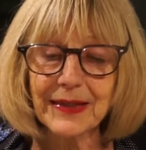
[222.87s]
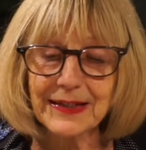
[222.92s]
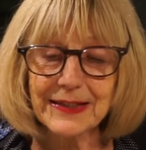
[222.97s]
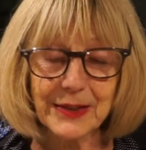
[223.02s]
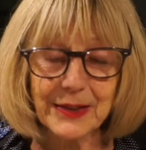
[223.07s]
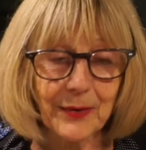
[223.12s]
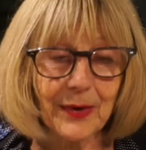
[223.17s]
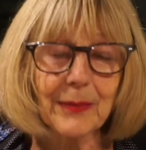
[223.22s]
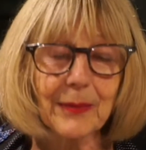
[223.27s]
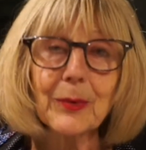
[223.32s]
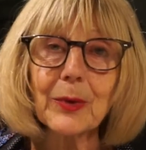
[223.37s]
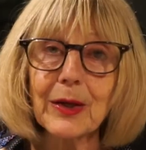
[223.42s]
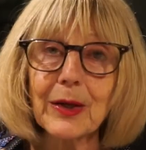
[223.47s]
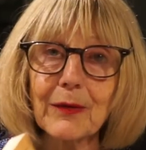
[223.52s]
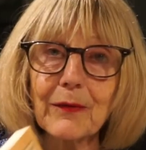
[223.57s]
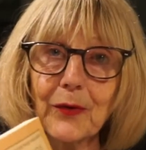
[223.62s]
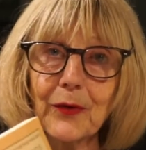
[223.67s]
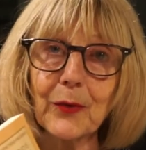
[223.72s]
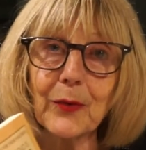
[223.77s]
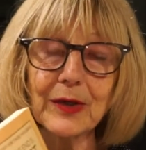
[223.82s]
So I'm
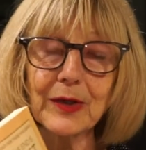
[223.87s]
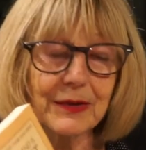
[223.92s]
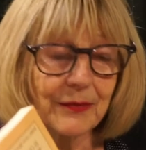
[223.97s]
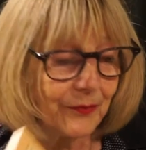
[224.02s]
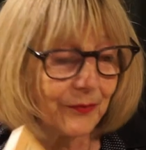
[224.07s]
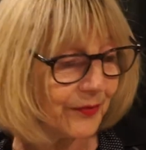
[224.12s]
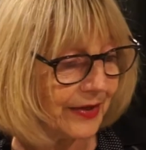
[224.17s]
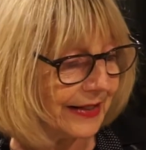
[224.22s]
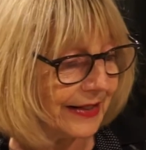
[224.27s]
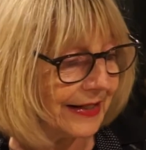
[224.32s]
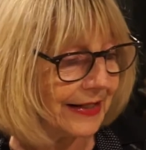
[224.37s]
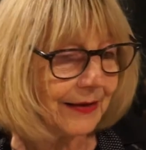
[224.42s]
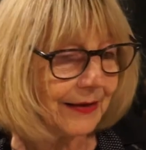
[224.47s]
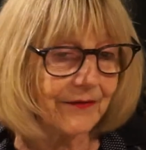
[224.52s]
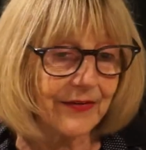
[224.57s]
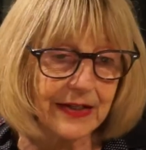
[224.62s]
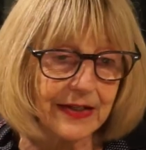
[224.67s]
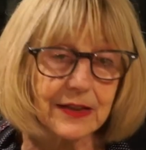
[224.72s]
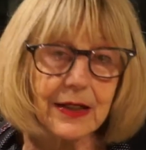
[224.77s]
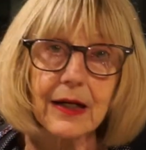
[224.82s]
looking forward, really, in
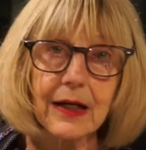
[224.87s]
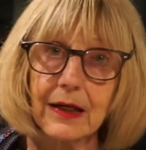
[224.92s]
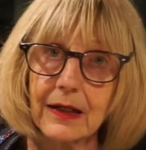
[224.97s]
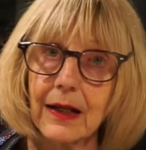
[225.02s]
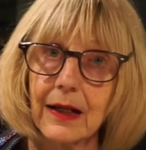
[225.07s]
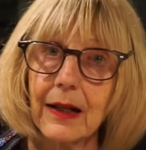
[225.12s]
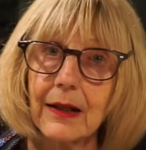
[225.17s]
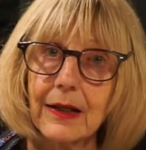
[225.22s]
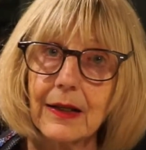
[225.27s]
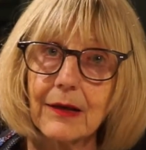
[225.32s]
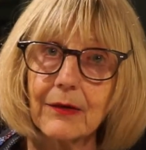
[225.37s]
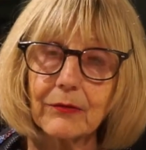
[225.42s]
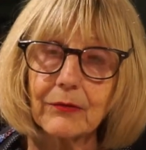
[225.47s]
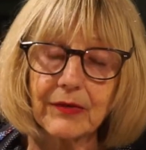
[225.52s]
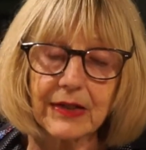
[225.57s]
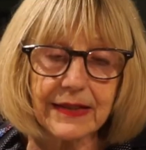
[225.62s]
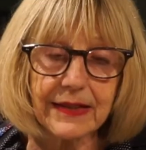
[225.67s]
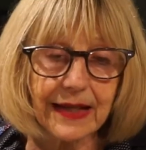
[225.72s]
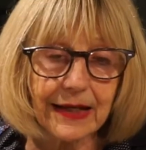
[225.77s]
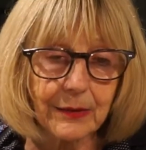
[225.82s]
fact I'm going to
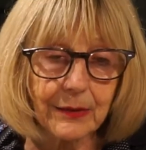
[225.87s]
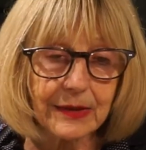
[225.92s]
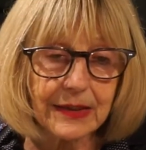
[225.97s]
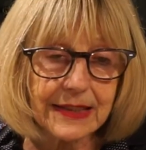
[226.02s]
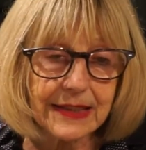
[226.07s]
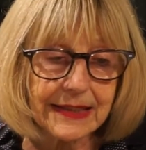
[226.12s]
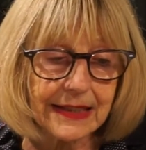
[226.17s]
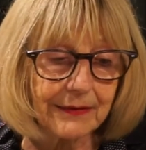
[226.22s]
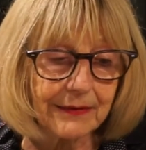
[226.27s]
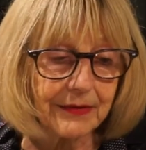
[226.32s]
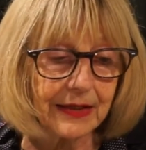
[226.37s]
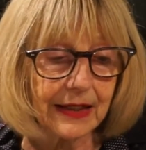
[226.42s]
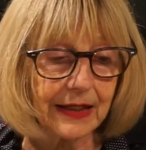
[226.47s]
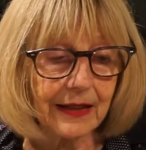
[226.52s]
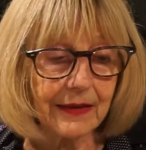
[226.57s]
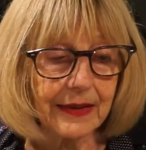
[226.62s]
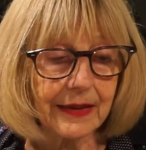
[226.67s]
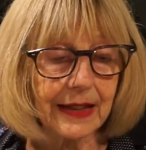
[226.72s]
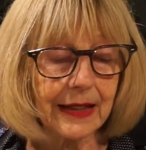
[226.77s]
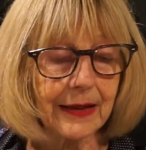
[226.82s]
read that this evening,
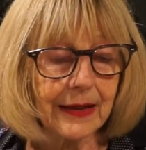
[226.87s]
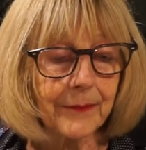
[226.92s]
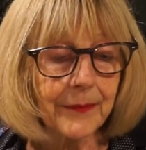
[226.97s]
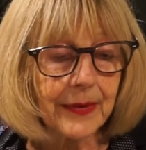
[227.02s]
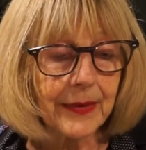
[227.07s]
I think.